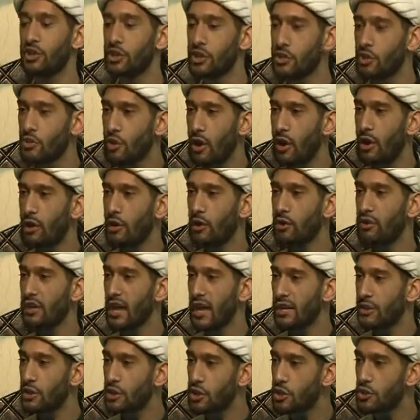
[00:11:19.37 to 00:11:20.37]
struggled
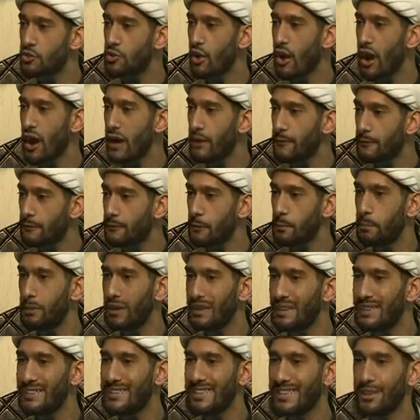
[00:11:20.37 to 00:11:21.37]
and strived for
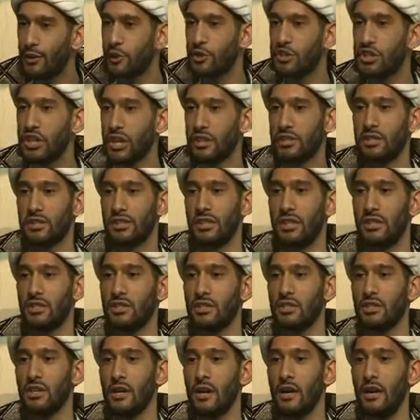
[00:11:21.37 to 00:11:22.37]
political
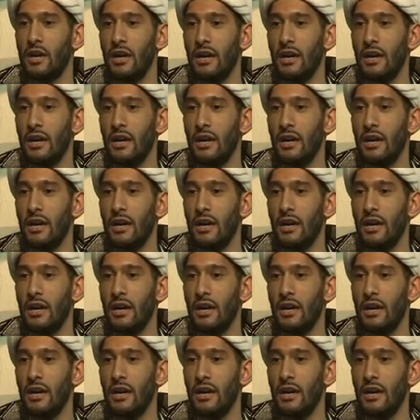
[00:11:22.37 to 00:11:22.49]
justice?